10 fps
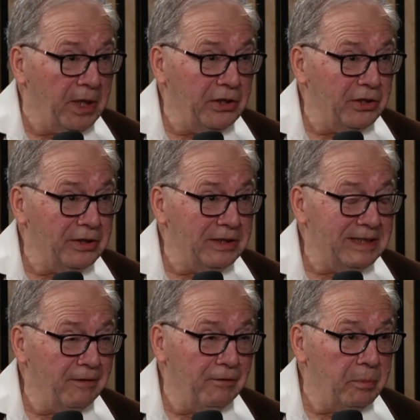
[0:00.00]
placed
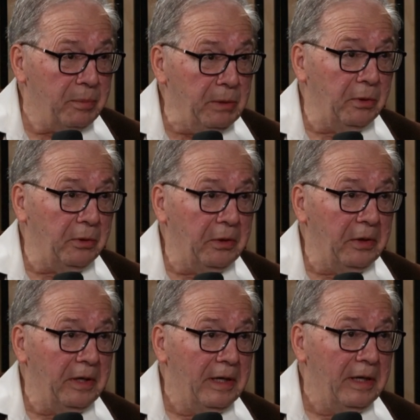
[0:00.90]
different mm-hmm. people
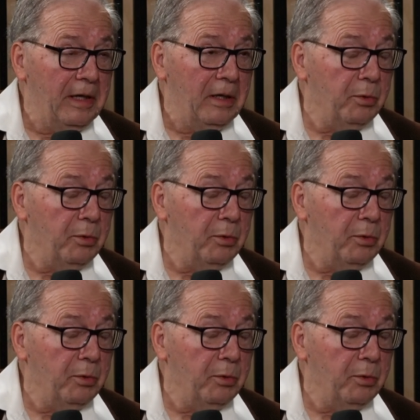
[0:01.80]
mm-hmm.